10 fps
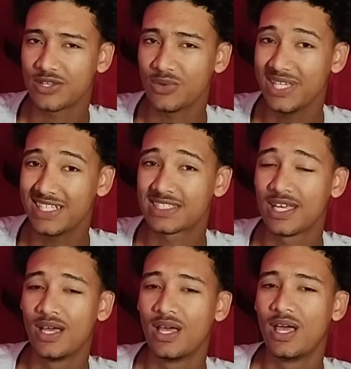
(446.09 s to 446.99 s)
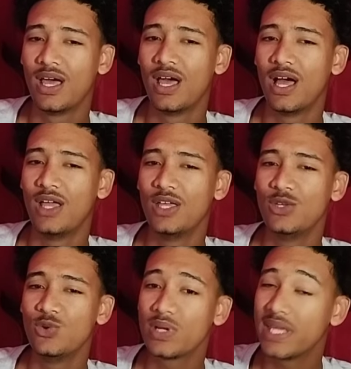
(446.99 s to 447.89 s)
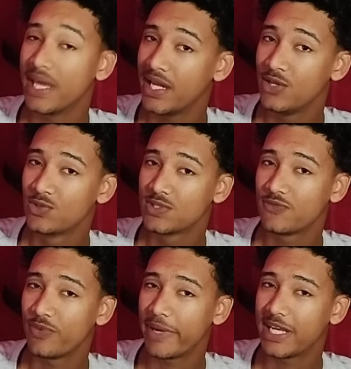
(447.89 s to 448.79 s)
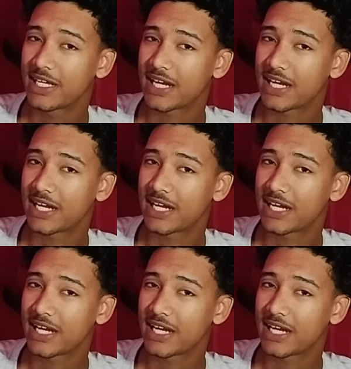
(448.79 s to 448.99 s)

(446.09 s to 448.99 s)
So yes, you can use it for money